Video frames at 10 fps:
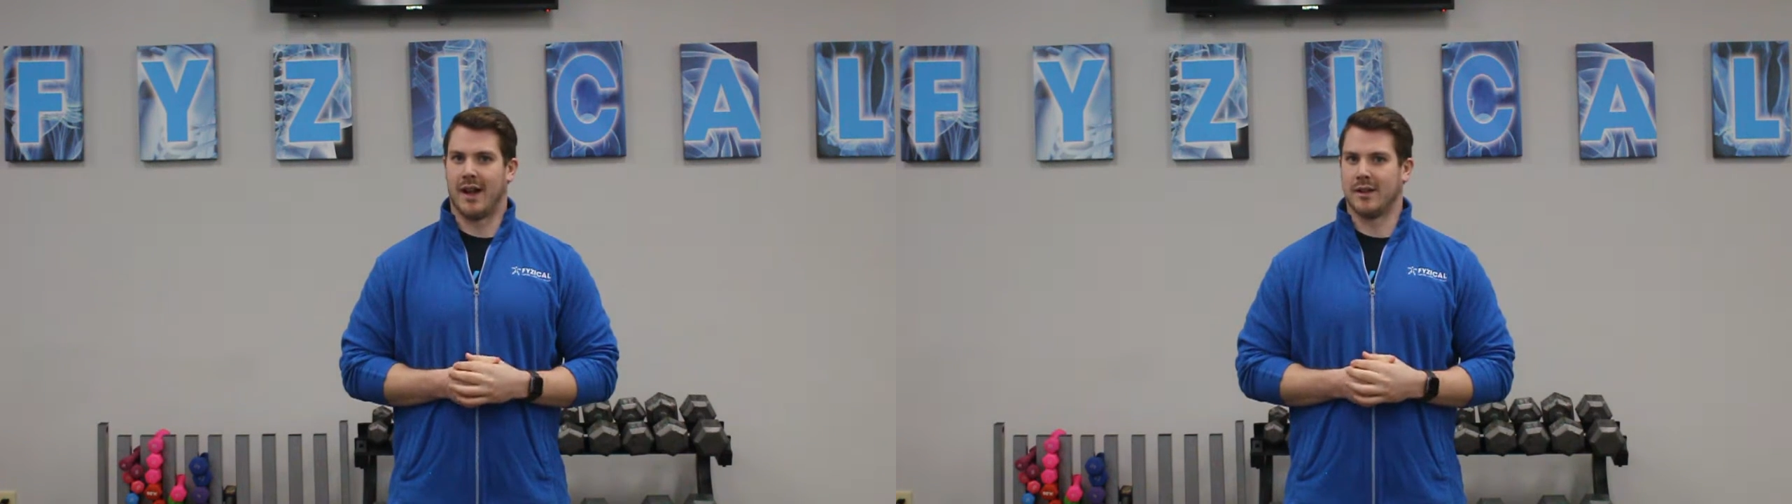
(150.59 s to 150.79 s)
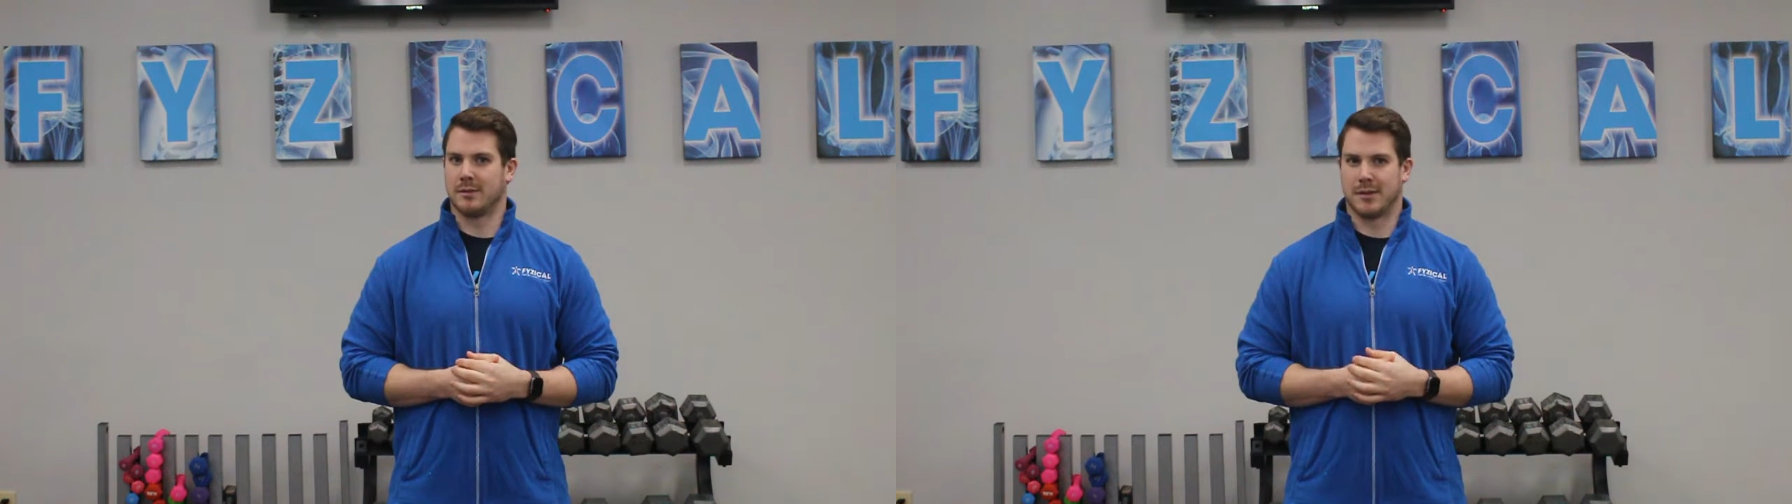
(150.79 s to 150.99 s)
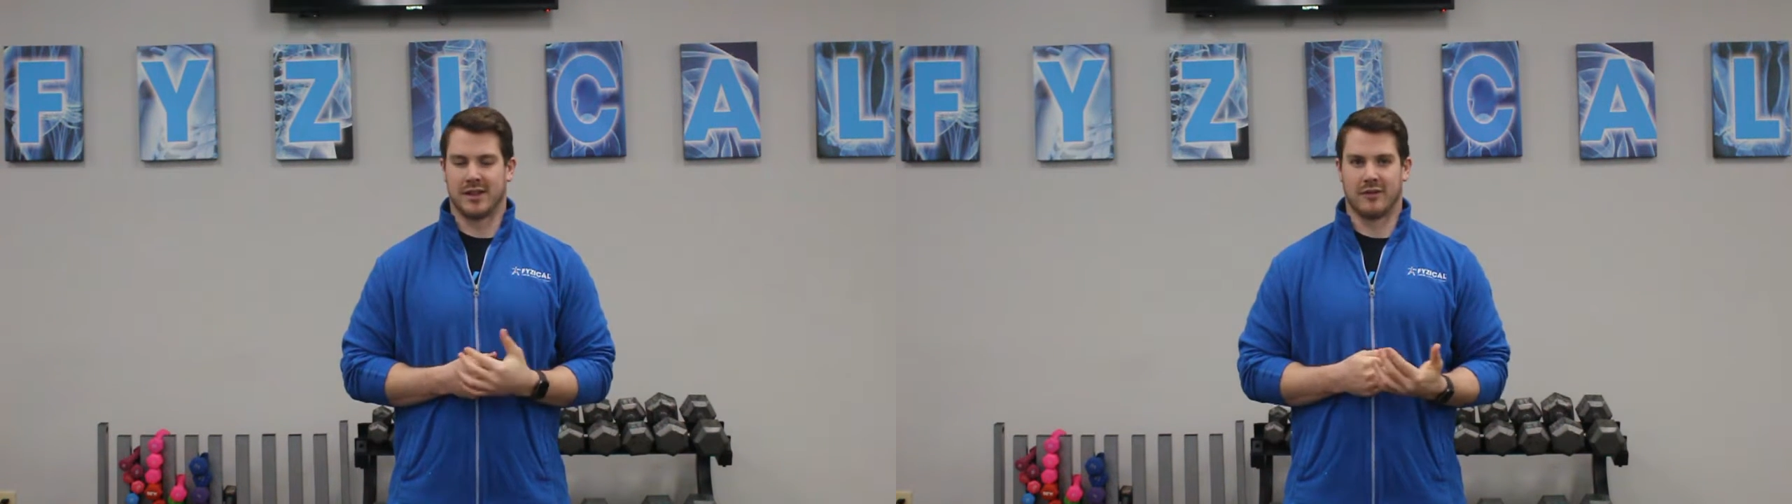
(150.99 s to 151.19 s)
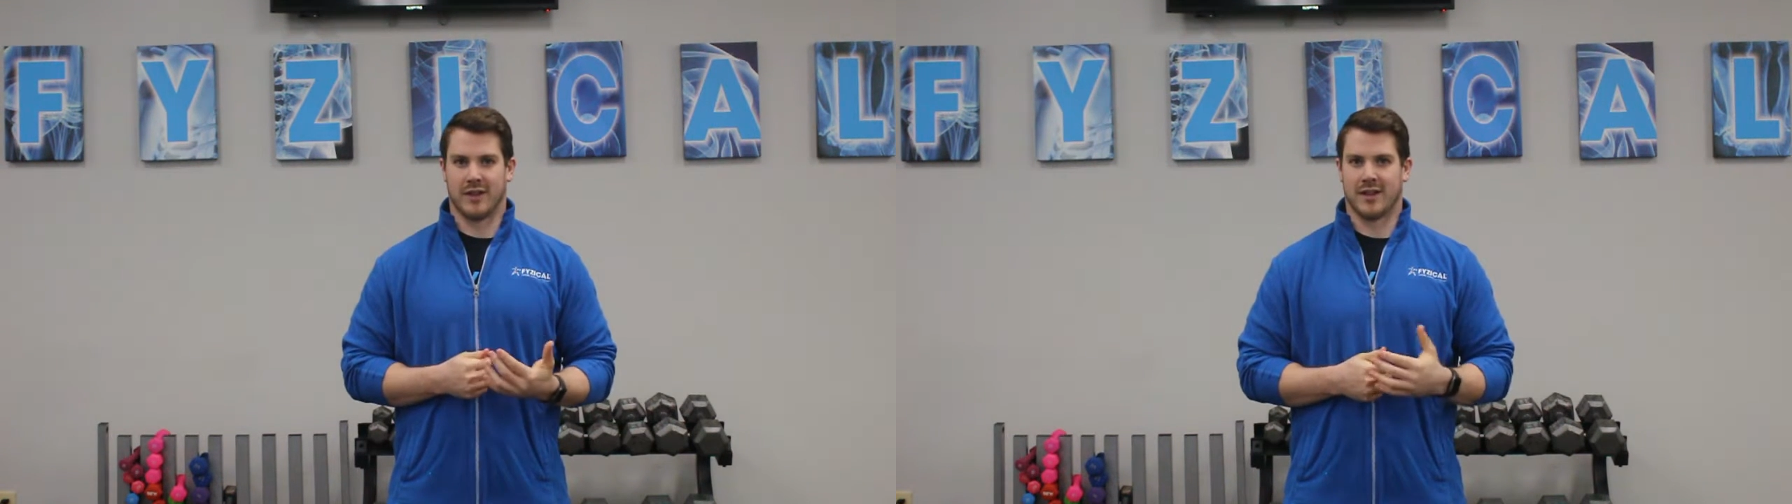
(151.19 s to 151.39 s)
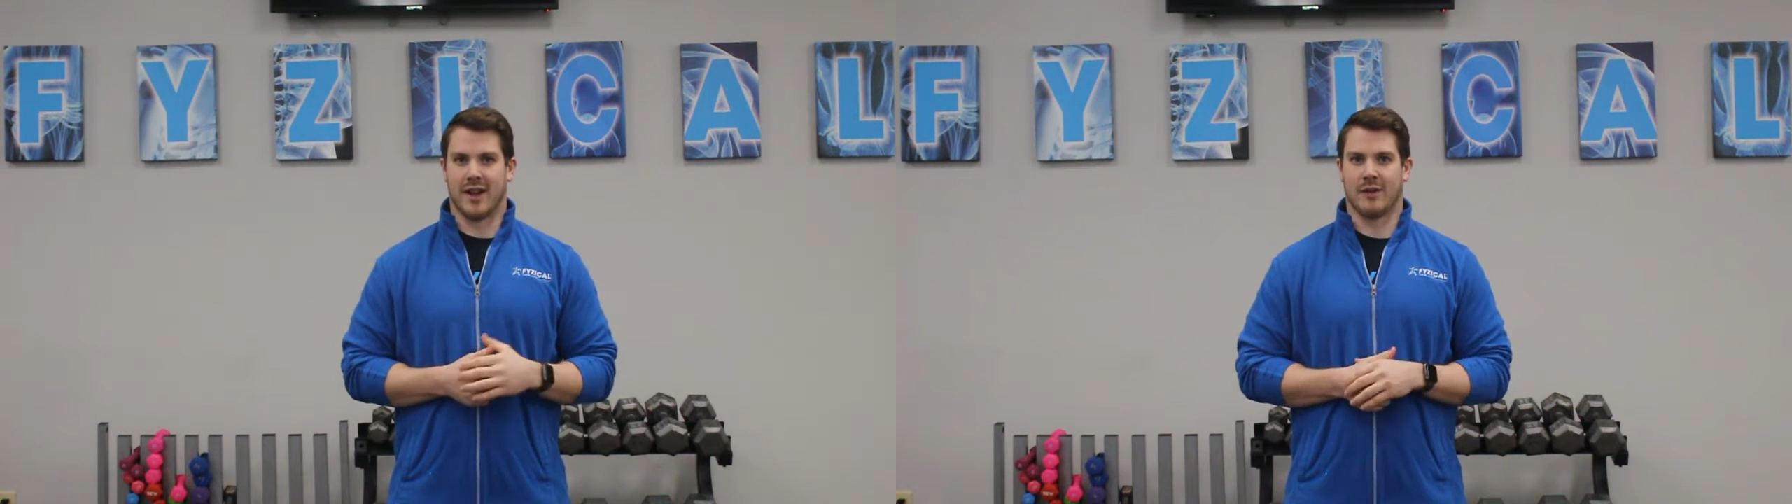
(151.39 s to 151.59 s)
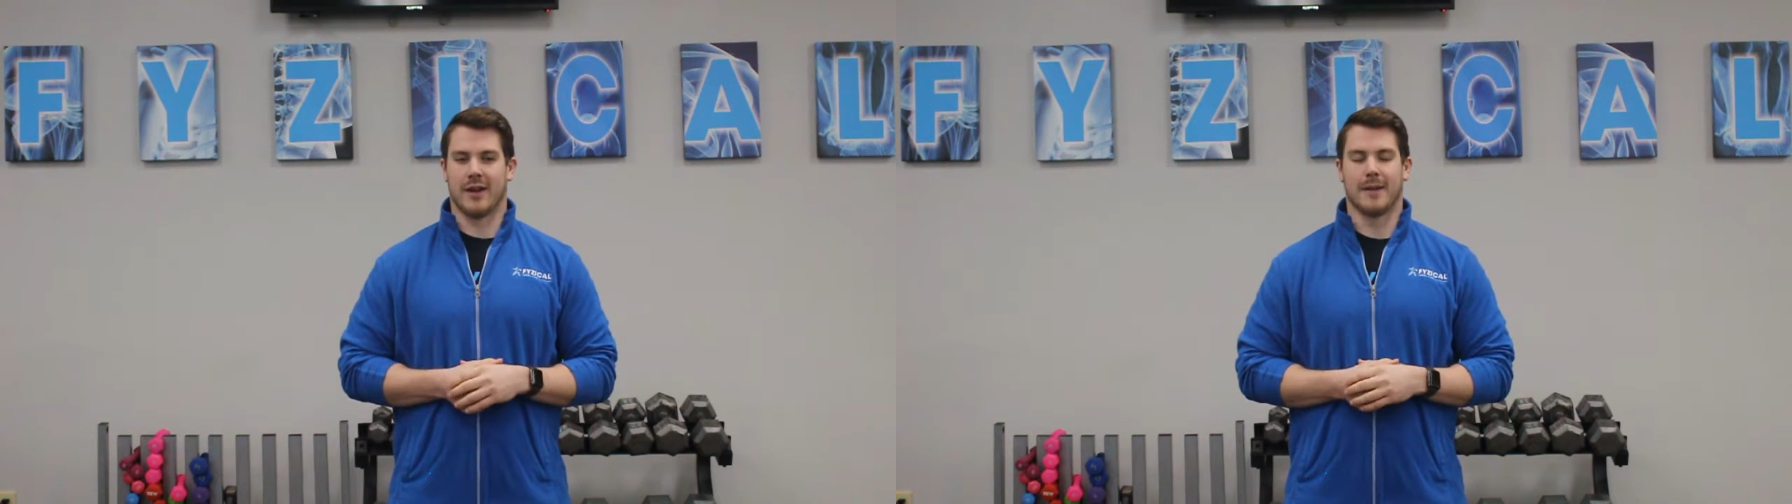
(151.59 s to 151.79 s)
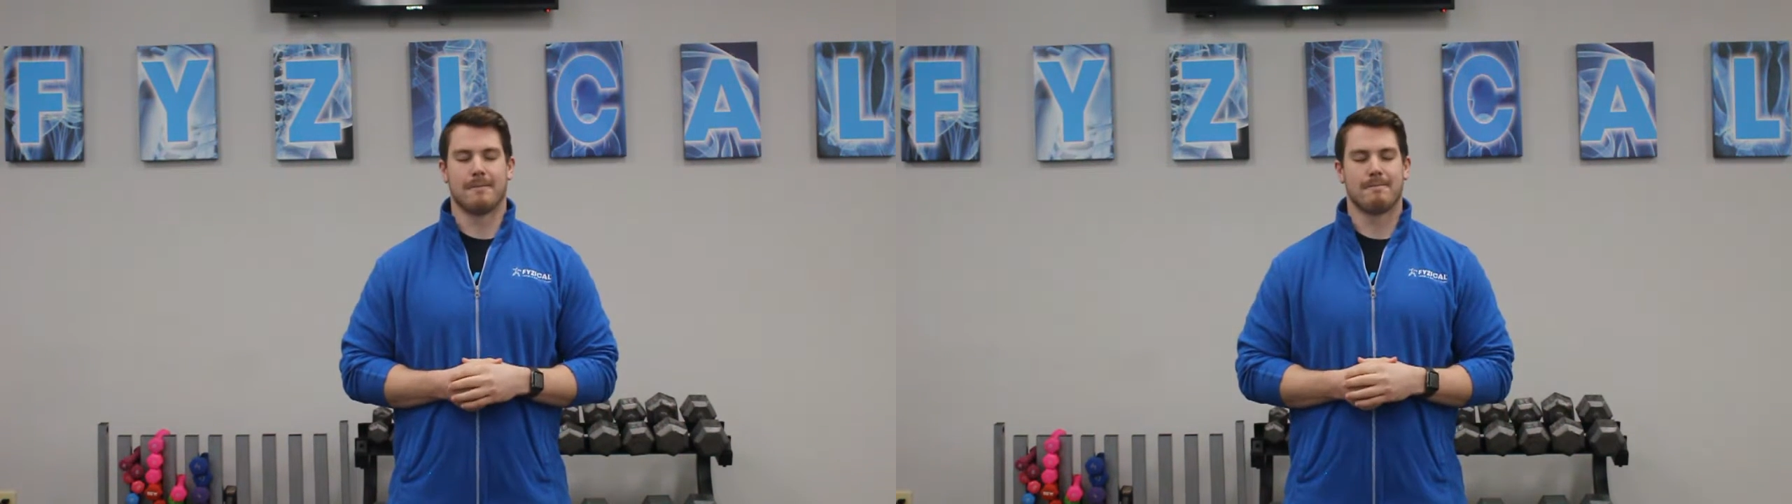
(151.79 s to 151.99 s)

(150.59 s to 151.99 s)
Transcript: specific area.